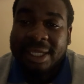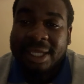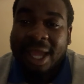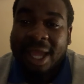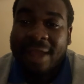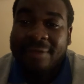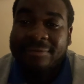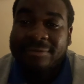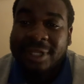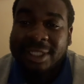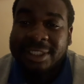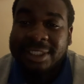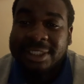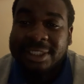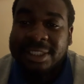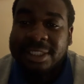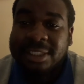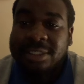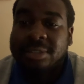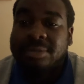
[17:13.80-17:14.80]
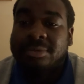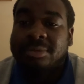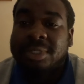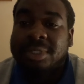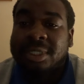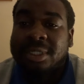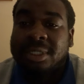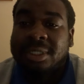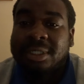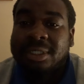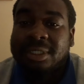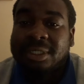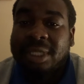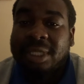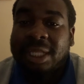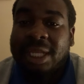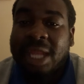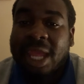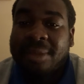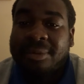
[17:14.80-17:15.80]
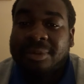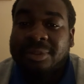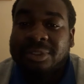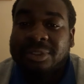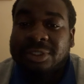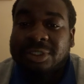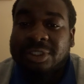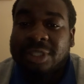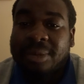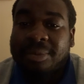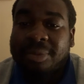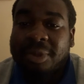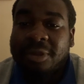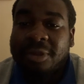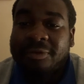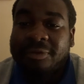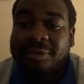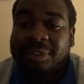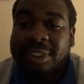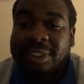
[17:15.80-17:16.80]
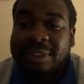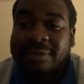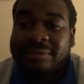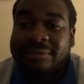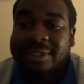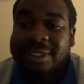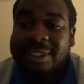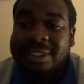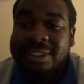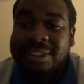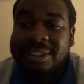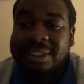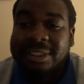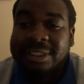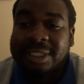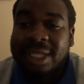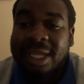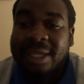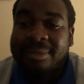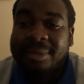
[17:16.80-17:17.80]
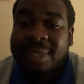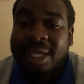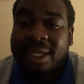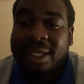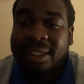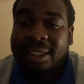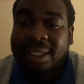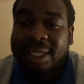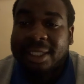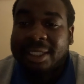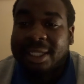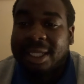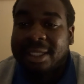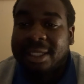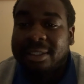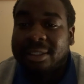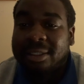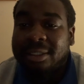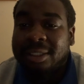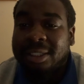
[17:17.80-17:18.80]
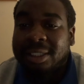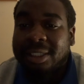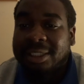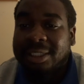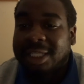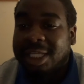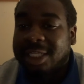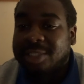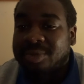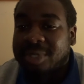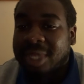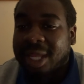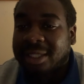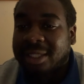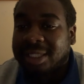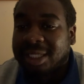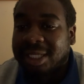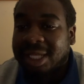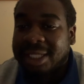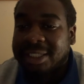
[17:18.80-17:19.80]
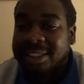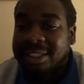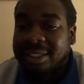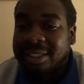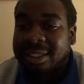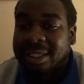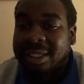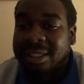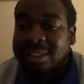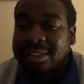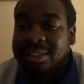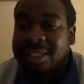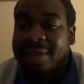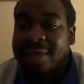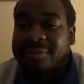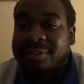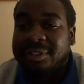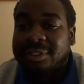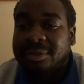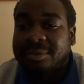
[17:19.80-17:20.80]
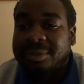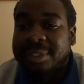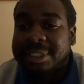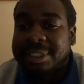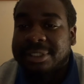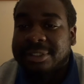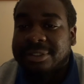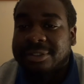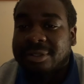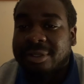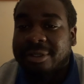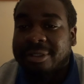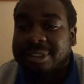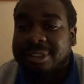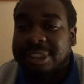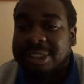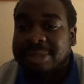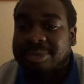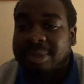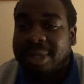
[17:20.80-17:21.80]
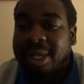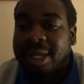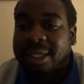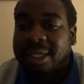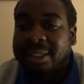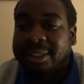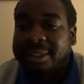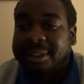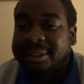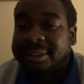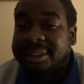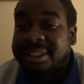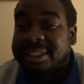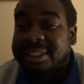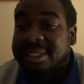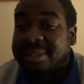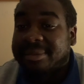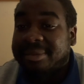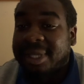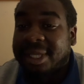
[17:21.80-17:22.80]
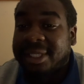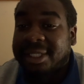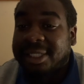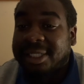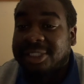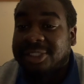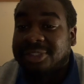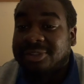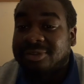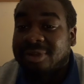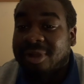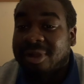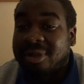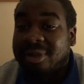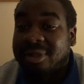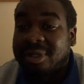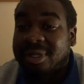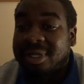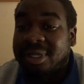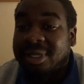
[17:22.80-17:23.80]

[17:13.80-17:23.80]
athleticism, enabled to jump over the defenders and time that and get that in. Yes, we had the likes of David Luiz and Socrates, but listen, man, they're strong.